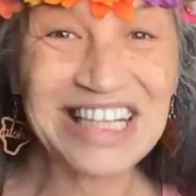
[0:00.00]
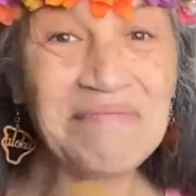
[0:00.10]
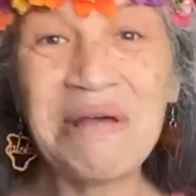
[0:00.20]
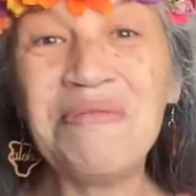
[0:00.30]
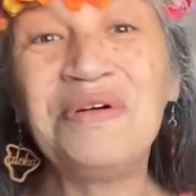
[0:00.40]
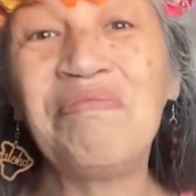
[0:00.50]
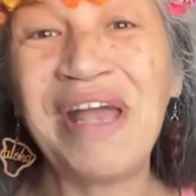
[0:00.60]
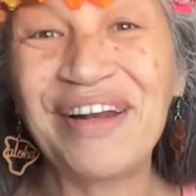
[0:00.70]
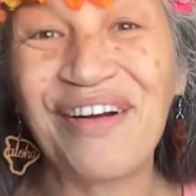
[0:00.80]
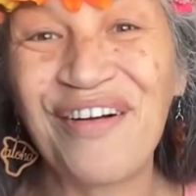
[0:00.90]
Maybe we'll
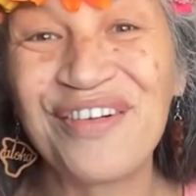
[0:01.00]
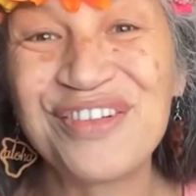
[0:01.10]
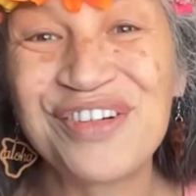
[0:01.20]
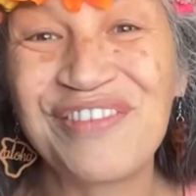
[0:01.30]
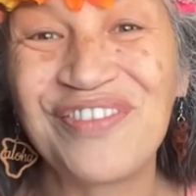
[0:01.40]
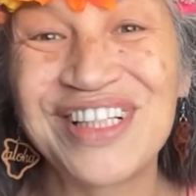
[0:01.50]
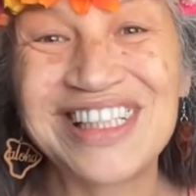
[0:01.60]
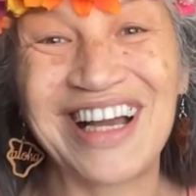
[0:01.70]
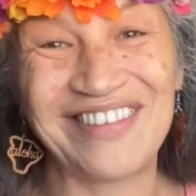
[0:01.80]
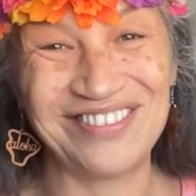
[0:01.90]
paint our own drum one
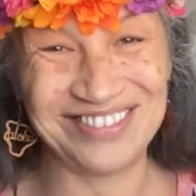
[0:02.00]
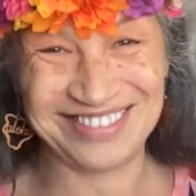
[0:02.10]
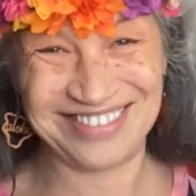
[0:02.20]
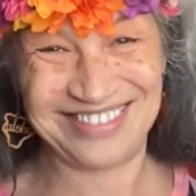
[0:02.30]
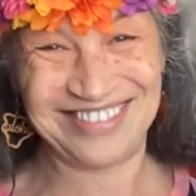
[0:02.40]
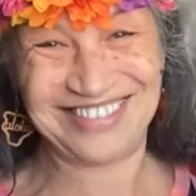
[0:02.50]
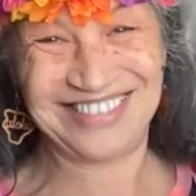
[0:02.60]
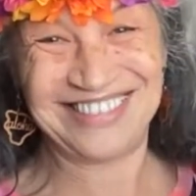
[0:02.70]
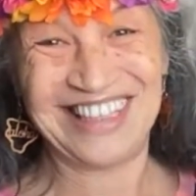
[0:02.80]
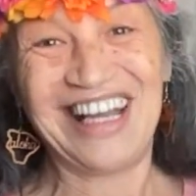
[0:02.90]
time.
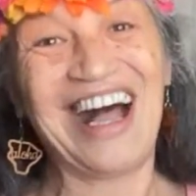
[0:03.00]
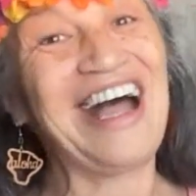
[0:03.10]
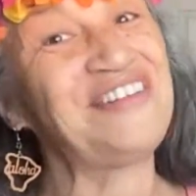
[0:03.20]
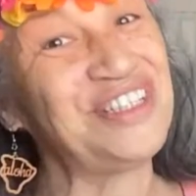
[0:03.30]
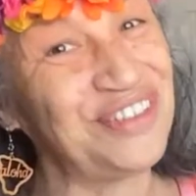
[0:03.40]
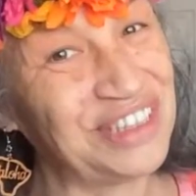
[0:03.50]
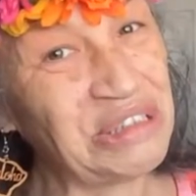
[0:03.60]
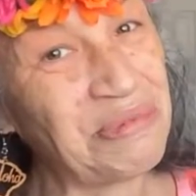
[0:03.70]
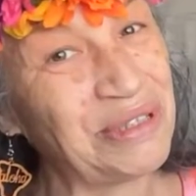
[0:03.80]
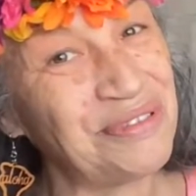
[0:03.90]
I have to do a
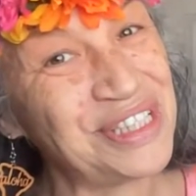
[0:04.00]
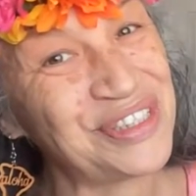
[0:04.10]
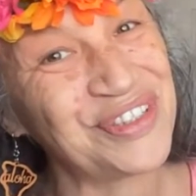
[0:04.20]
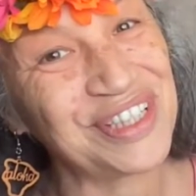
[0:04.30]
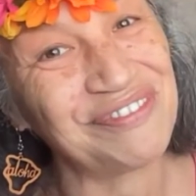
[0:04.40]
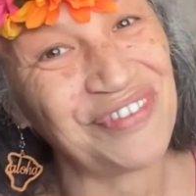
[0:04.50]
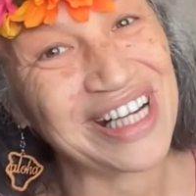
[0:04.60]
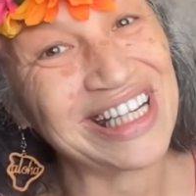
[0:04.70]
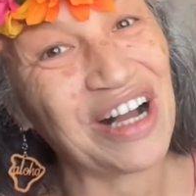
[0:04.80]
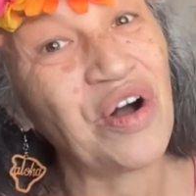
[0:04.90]
little bit of research and
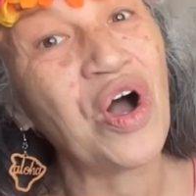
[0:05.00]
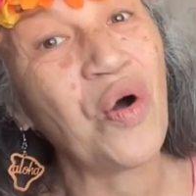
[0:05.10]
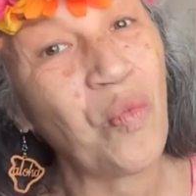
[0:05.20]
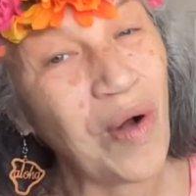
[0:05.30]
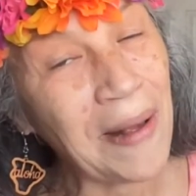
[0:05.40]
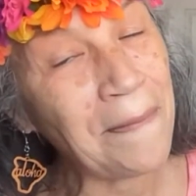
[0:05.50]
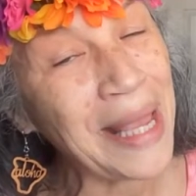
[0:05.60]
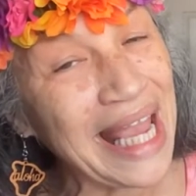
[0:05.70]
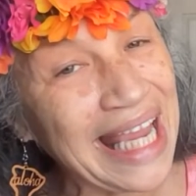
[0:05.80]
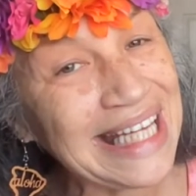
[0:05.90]
find out what
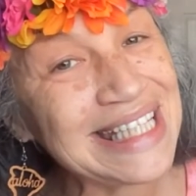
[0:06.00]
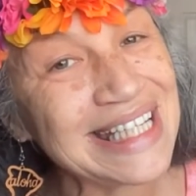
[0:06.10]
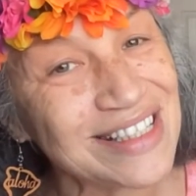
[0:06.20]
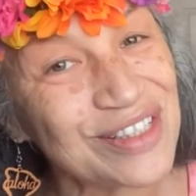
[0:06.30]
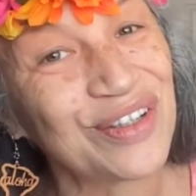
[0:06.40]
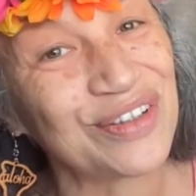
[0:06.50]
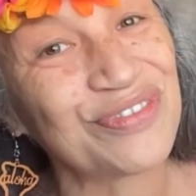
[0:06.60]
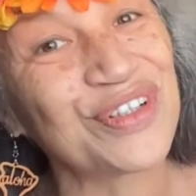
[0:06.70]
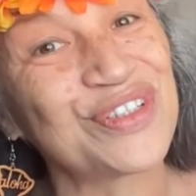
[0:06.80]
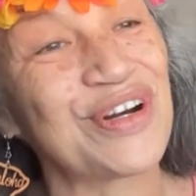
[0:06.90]
paint is good
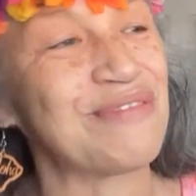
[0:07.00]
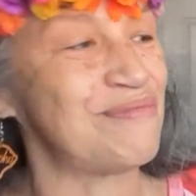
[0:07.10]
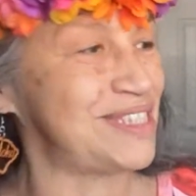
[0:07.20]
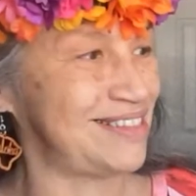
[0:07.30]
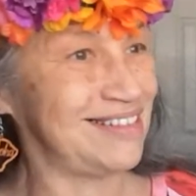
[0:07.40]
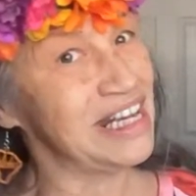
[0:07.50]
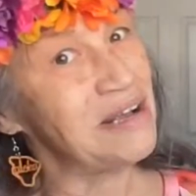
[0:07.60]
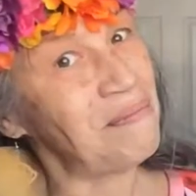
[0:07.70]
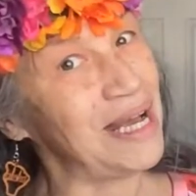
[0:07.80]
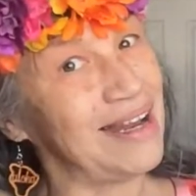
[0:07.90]
for drums.
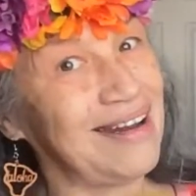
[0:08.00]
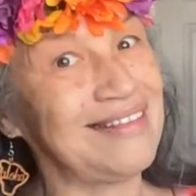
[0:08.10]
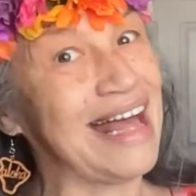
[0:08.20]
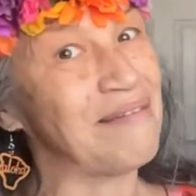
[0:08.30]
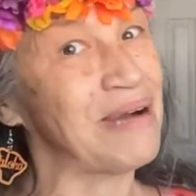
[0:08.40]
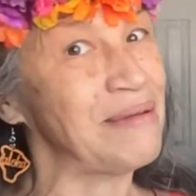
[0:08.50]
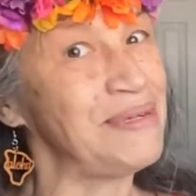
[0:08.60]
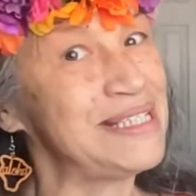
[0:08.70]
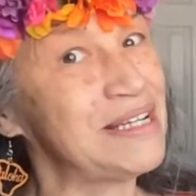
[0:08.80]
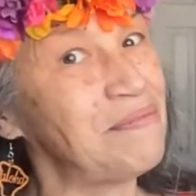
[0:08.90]
But that might
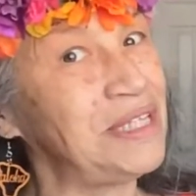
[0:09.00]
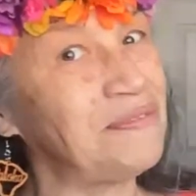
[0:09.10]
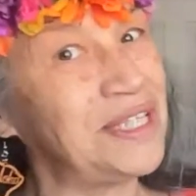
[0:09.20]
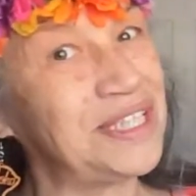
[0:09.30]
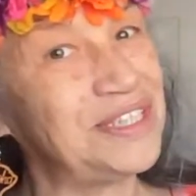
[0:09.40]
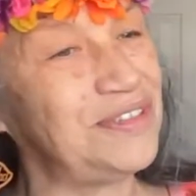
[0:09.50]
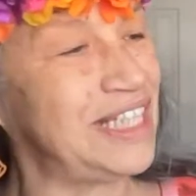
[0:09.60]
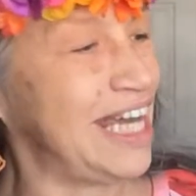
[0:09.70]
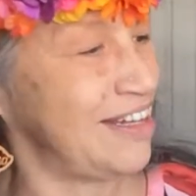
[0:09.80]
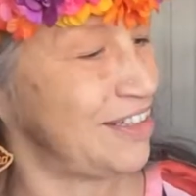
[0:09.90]
be something we could do
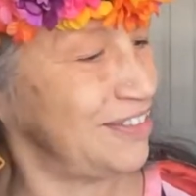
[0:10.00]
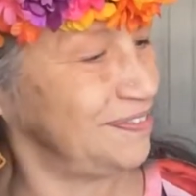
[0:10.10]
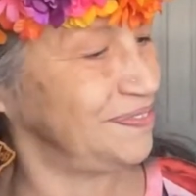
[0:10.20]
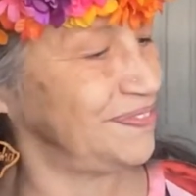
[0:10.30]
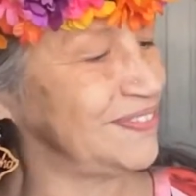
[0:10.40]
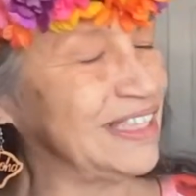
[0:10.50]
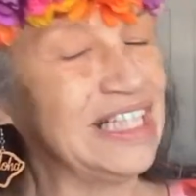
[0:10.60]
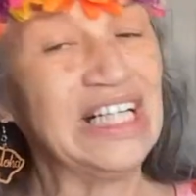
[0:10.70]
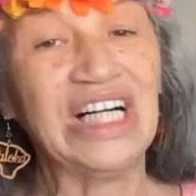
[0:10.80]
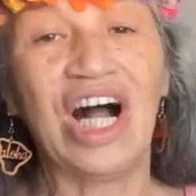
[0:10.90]
together.
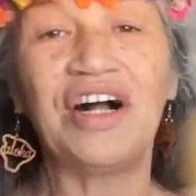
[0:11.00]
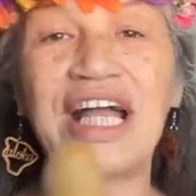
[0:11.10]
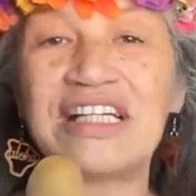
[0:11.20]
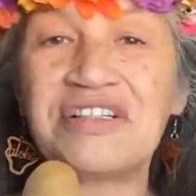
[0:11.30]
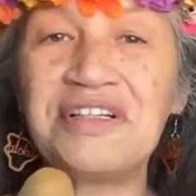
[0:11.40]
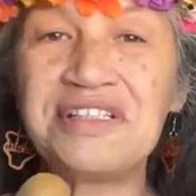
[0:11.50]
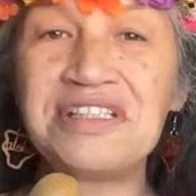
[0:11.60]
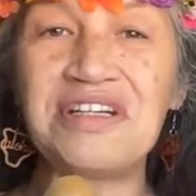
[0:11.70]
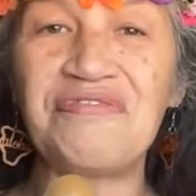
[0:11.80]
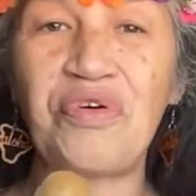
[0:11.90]
Okay, so this
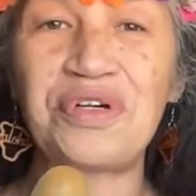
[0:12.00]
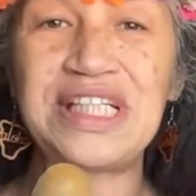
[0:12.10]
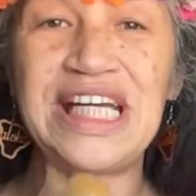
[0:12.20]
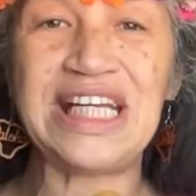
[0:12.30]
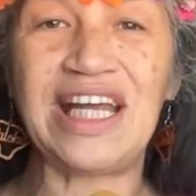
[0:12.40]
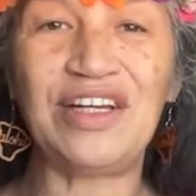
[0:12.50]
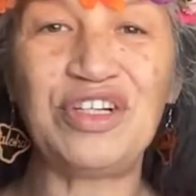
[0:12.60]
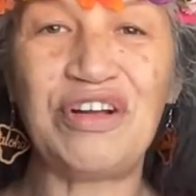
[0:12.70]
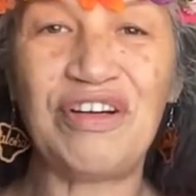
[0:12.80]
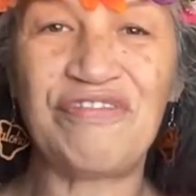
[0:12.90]
is a
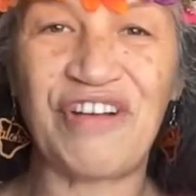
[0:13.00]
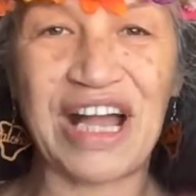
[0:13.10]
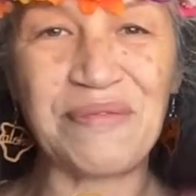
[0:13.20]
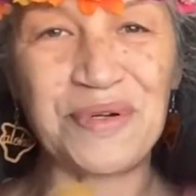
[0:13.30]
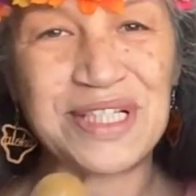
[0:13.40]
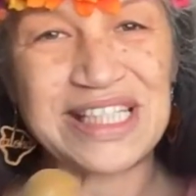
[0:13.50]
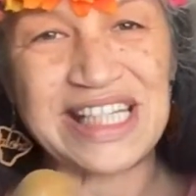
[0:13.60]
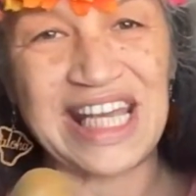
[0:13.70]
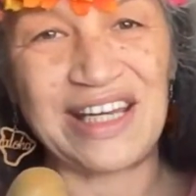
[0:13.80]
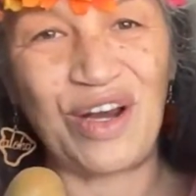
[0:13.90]
14-inch fiber
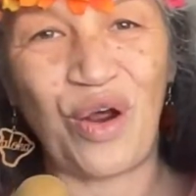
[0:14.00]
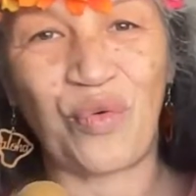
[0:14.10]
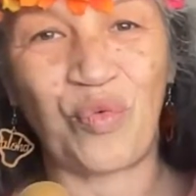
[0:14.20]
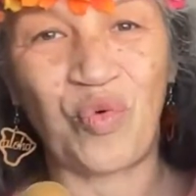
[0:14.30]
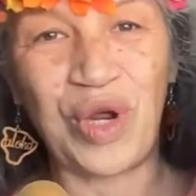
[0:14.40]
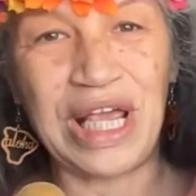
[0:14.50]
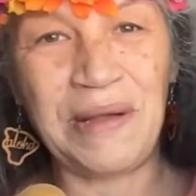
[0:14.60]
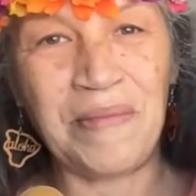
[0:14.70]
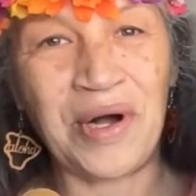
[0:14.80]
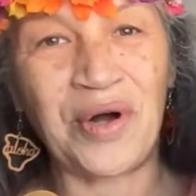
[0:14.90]
skin
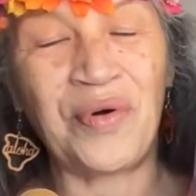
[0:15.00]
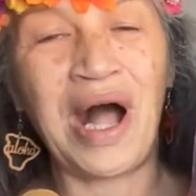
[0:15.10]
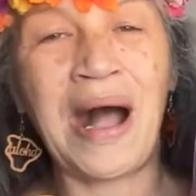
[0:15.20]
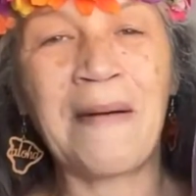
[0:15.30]
Remo